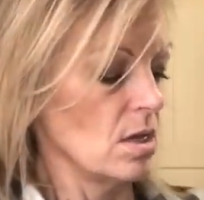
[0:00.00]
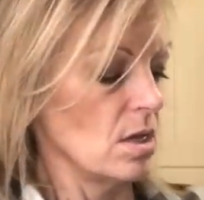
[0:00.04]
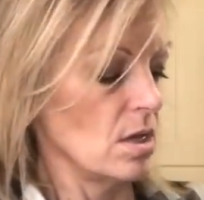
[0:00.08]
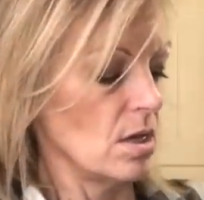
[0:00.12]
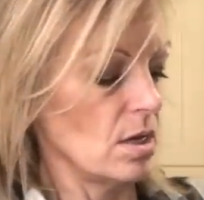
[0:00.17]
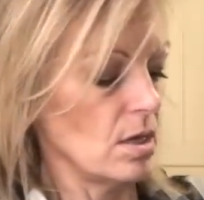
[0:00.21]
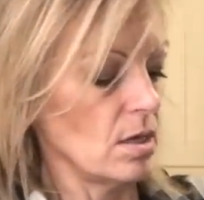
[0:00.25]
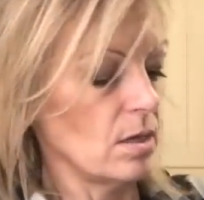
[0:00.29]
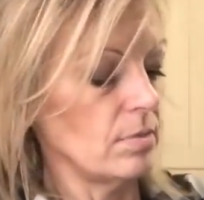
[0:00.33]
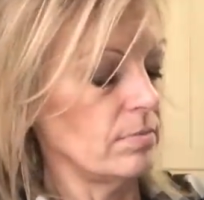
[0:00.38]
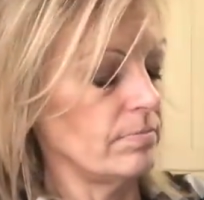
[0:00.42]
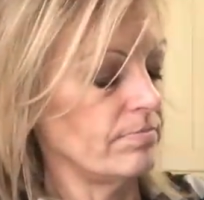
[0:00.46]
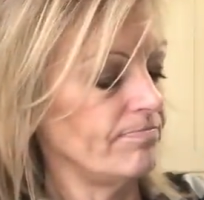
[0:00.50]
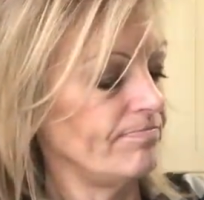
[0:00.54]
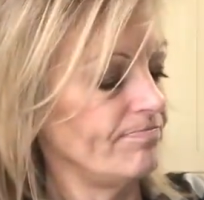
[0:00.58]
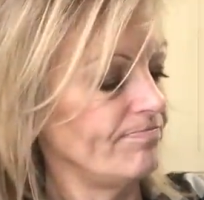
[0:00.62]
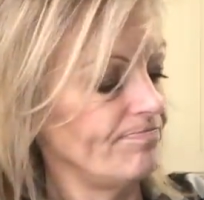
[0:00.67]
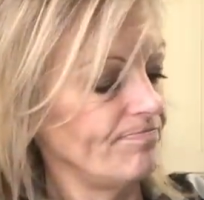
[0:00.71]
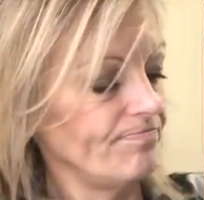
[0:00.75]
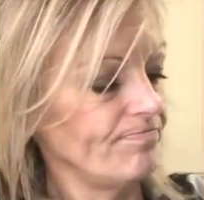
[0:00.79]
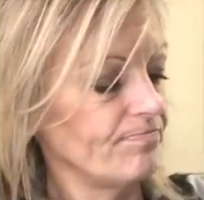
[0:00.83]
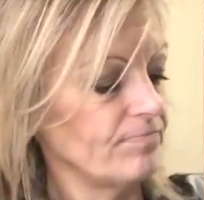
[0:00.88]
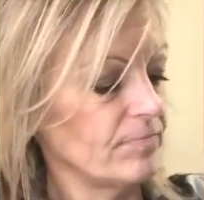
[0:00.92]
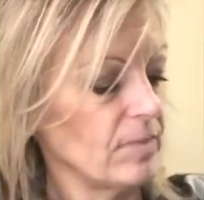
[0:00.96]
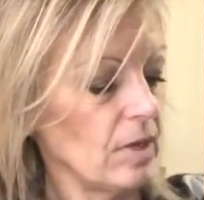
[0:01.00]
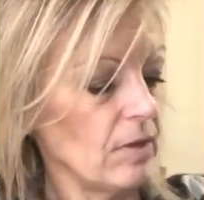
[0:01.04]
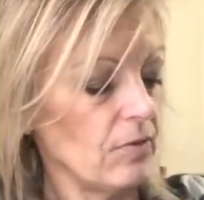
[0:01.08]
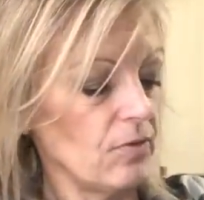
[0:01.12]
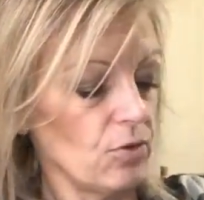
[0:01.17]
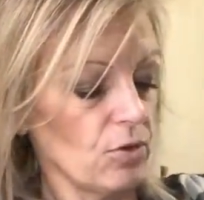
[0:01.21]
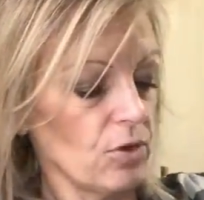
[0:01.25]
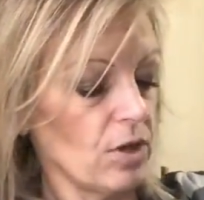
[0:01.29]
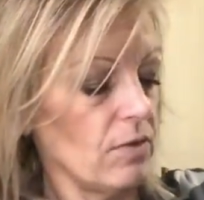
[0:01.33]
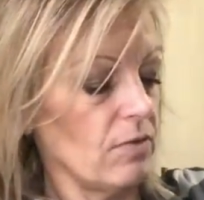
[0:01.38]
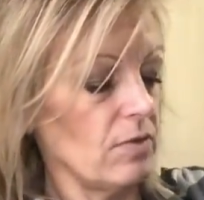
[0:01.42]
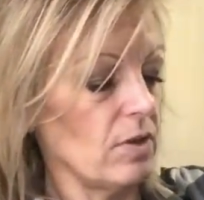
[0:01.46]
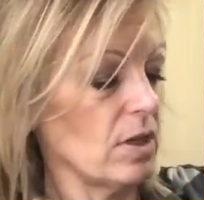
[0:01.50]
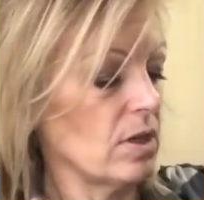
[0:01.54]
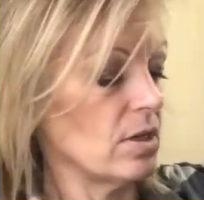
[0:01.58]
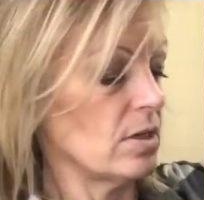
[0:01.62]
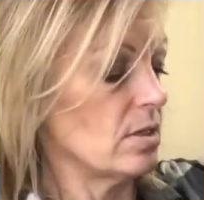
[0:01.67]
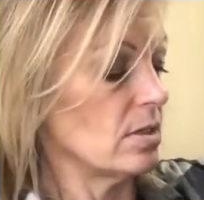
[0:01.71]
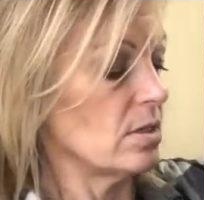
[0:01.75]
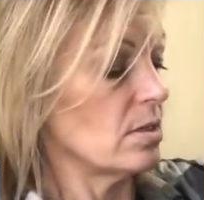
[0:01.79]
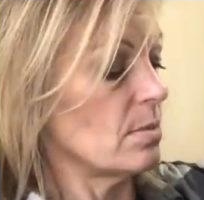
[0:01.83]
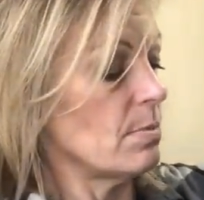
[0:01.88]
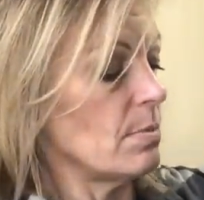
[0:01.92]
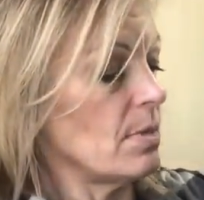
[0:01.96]
Um, if you're giving it
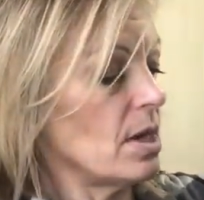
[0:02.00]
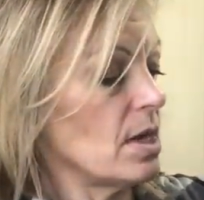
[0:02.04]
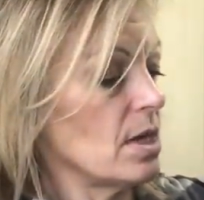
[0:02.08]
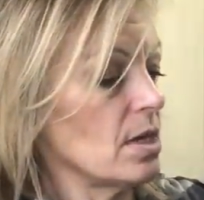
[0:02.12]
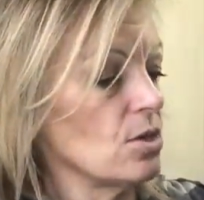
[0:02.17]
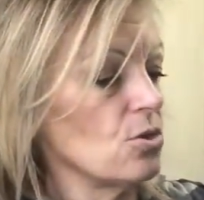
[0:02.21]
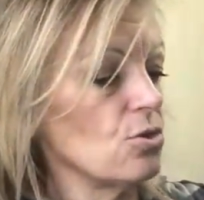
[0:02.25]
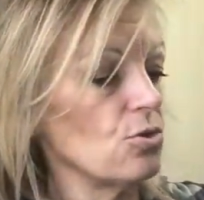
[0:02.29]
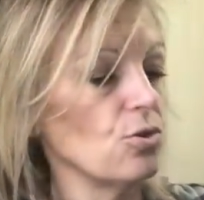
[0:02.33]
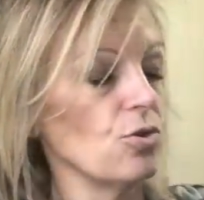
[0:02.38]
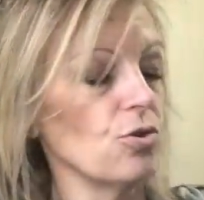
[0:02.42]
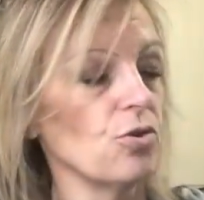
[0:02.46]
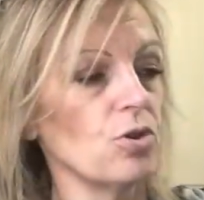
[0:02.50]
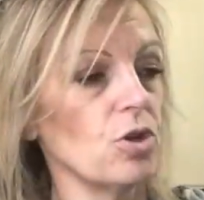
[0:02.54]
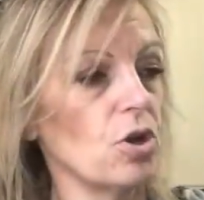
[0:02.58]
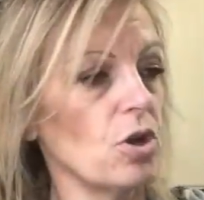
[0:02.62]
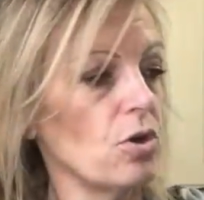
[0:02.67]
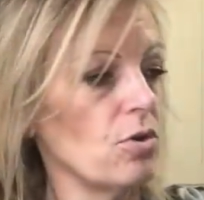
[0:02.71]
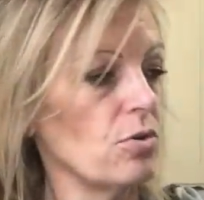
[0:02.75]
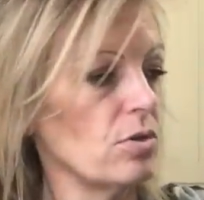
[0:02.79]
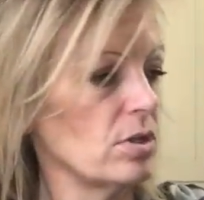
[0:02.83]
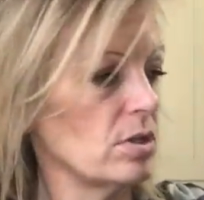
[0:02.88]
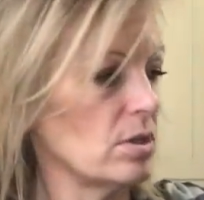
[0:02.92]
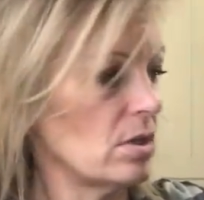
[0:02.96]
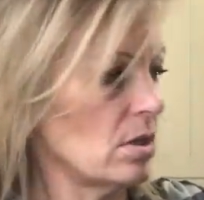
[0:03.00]
to somebody who you know is